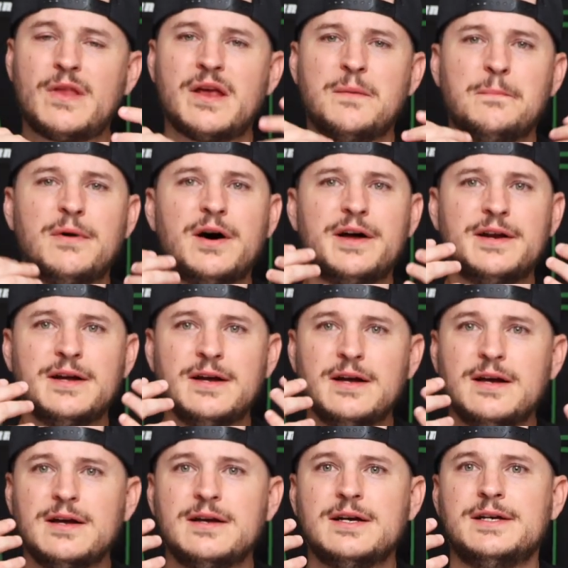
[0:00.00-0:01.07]
But
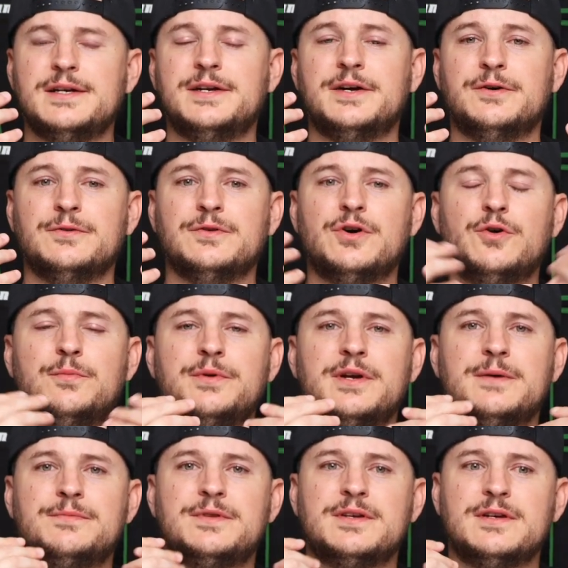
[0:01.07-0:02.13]
you know, opened
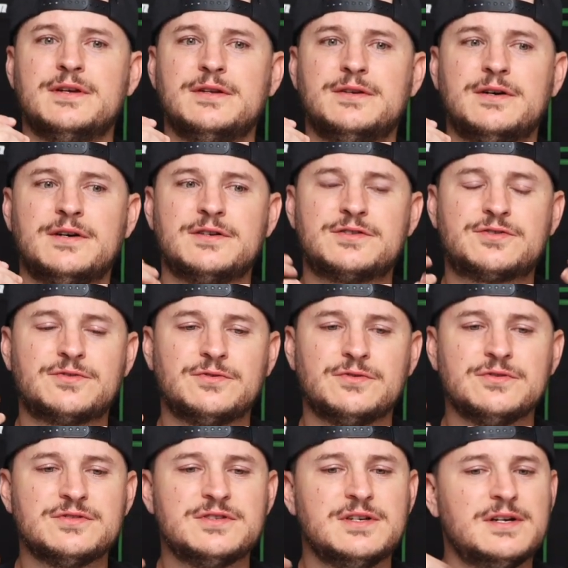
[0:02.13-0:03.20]
up the
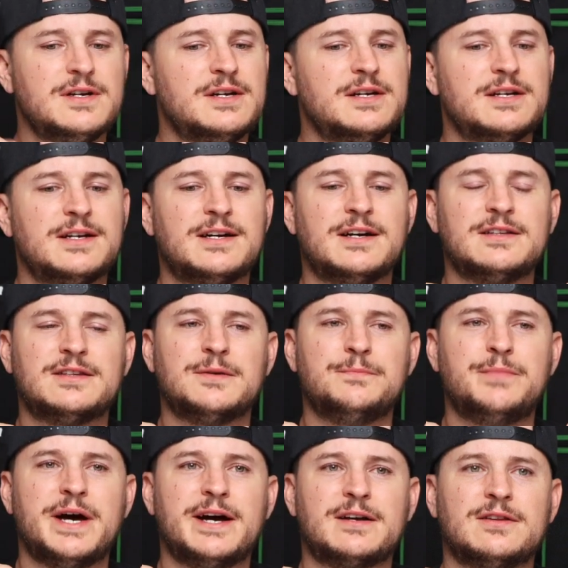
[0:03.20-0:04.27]
nostrils, got the
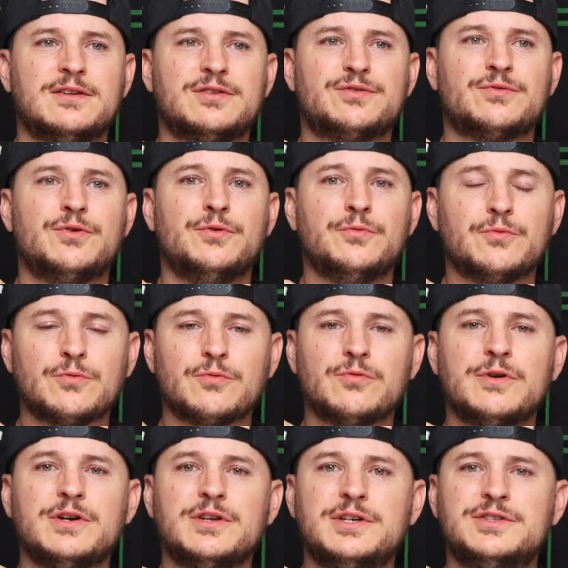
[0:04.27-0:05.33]
back of the throat
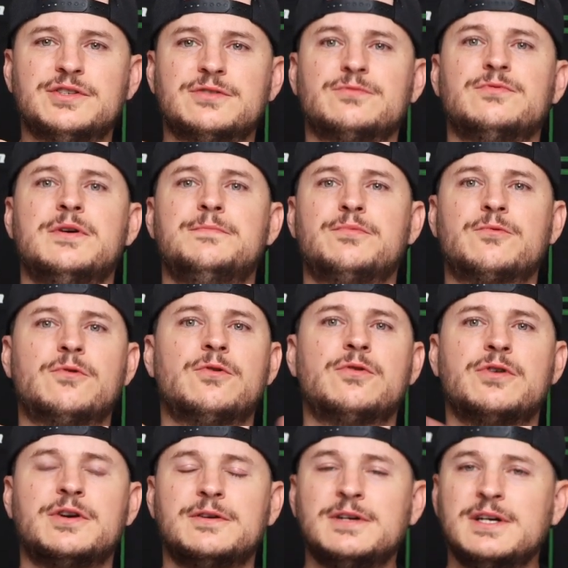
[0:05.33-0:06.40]
really just rip
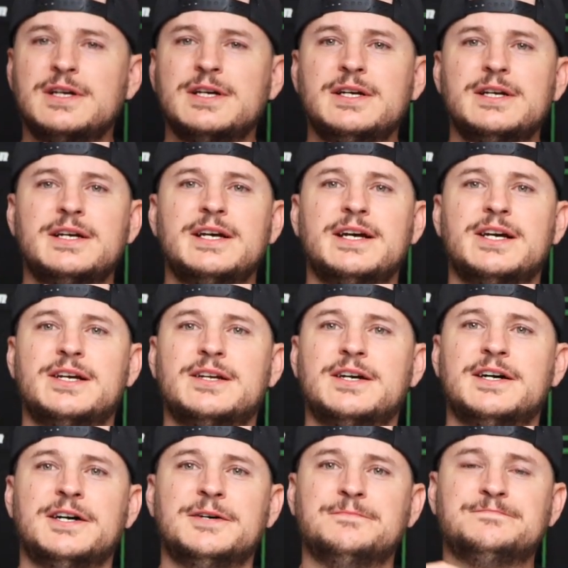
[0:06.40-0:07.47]
roaring,
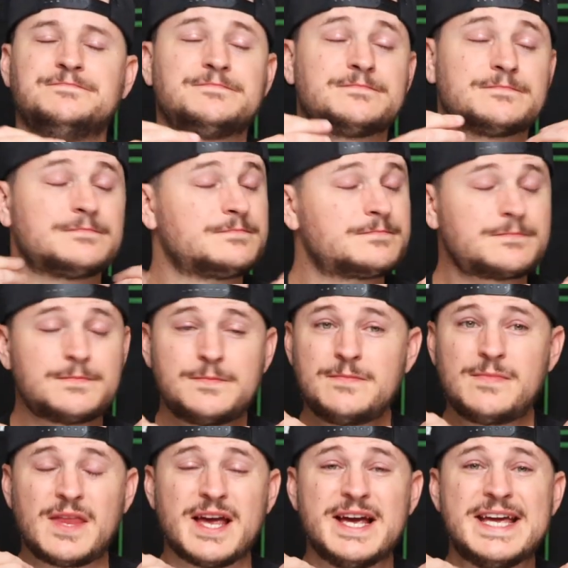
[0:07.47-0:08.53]
and
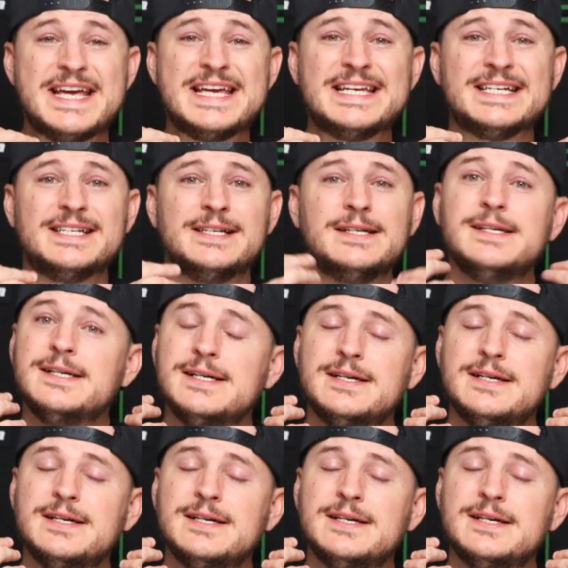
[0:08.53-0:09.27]
heated.